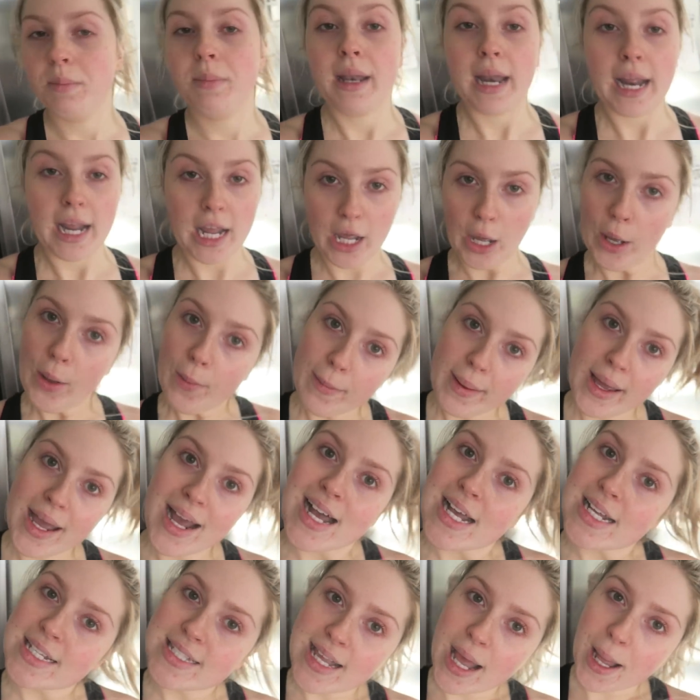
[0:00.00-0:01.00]
But I got
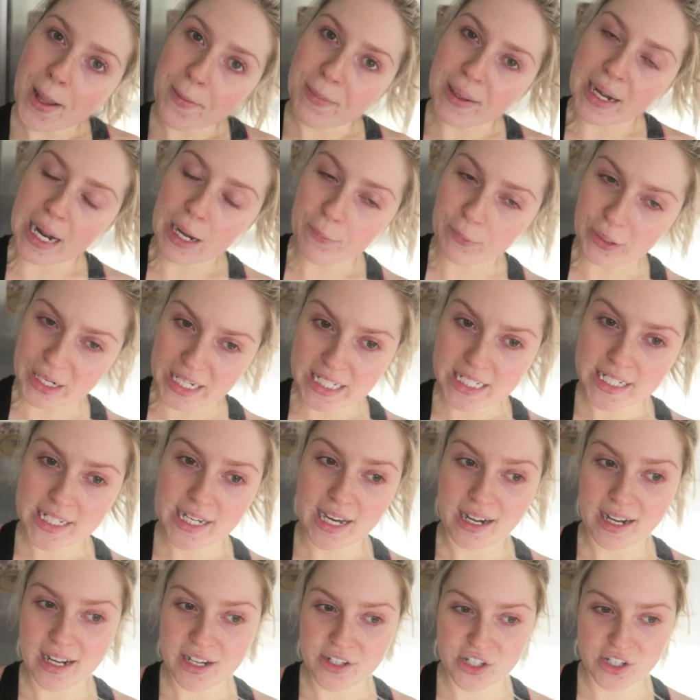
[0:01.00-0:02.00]
my ass up and I
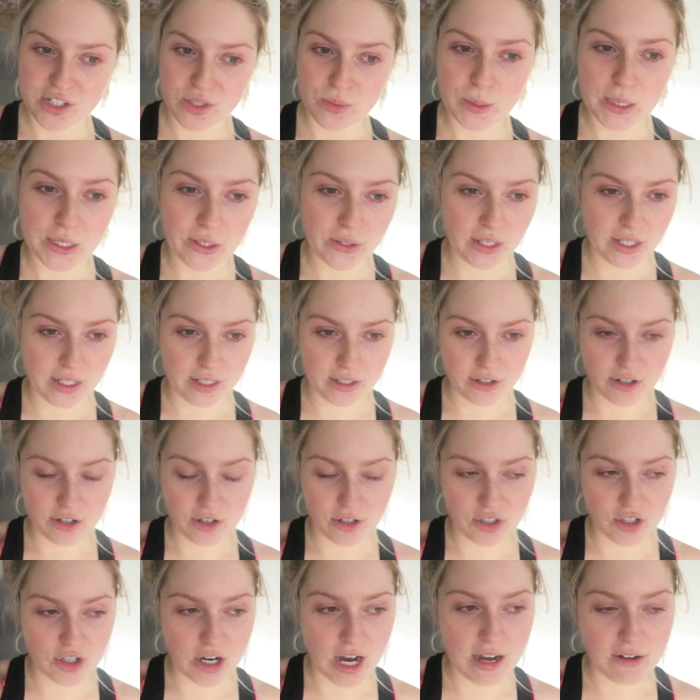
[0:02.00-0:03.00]
went and I just went on the
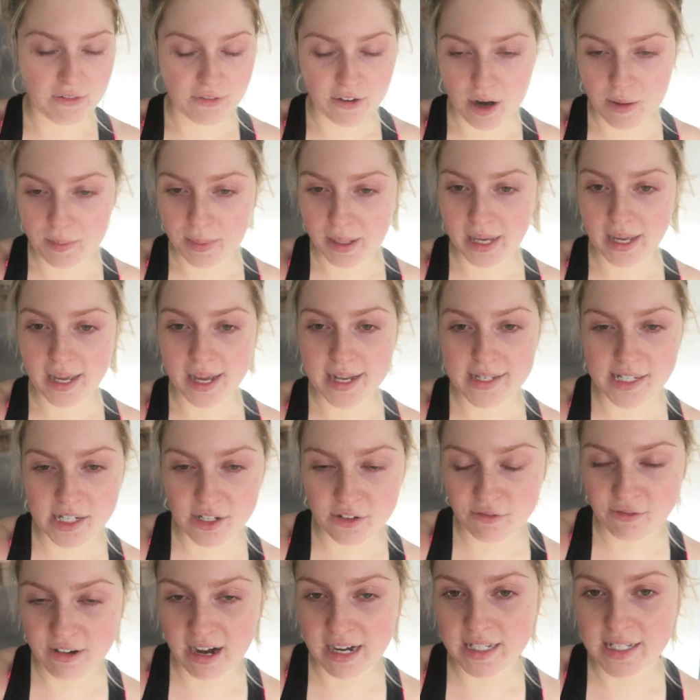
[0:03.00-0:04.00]
cross trainer for a bit. I
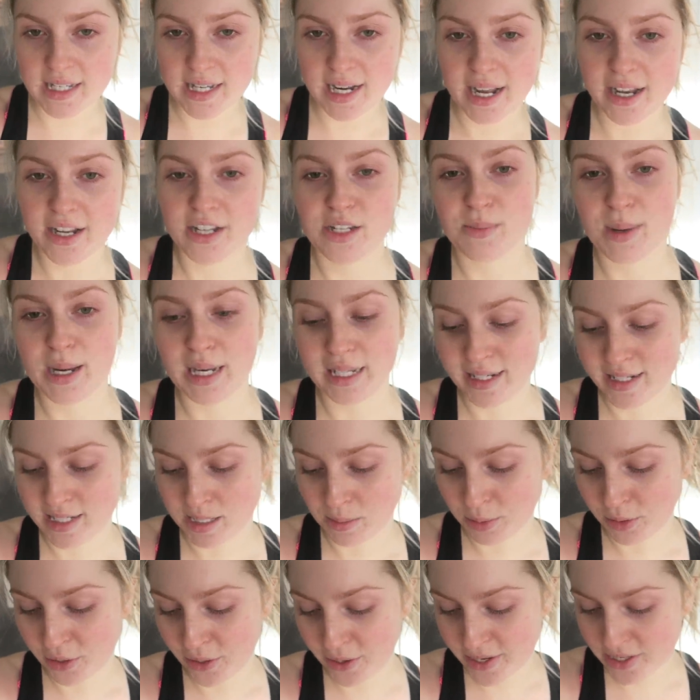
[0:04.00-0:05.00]
didn't run today because my legs
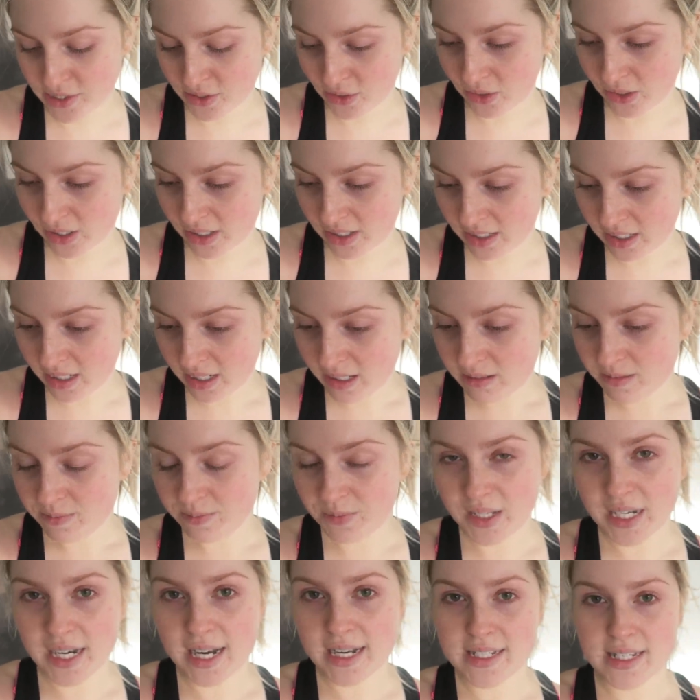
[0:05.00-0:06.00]
are pretty sore
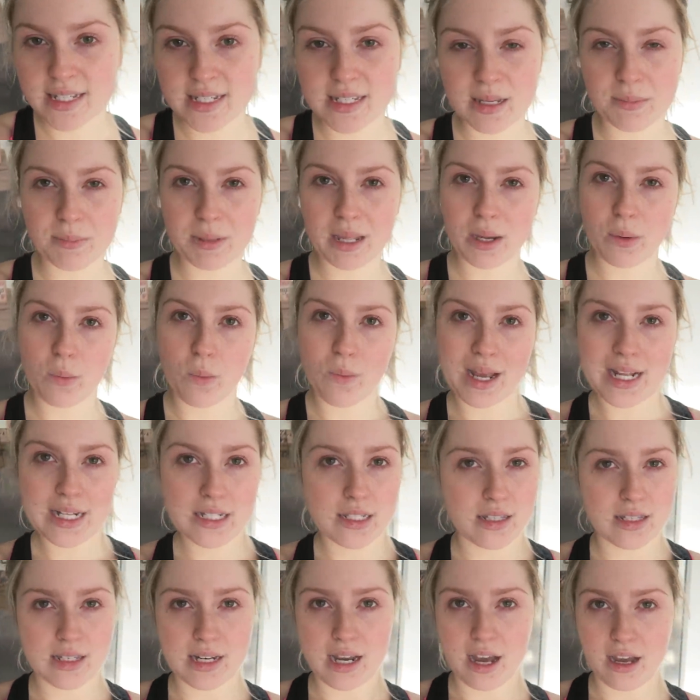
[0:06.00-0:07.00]
and then I did some like
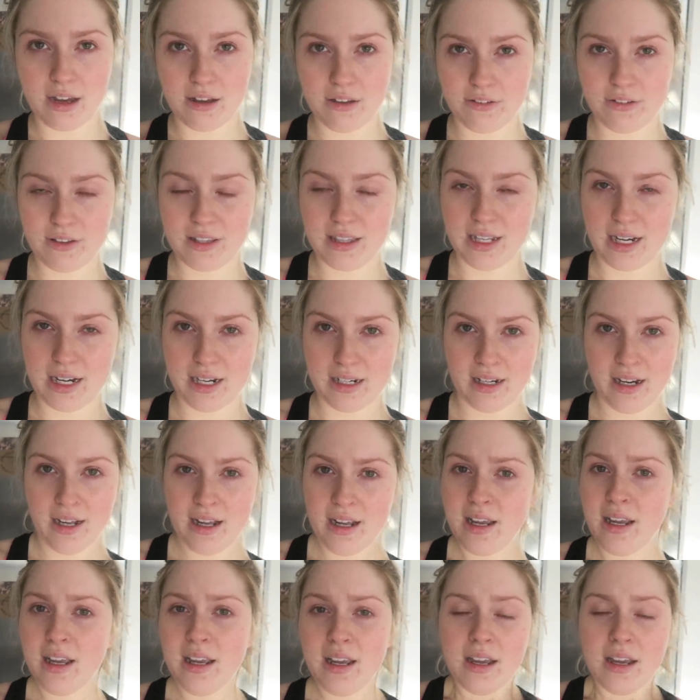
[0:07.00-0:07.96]
weight stuff and then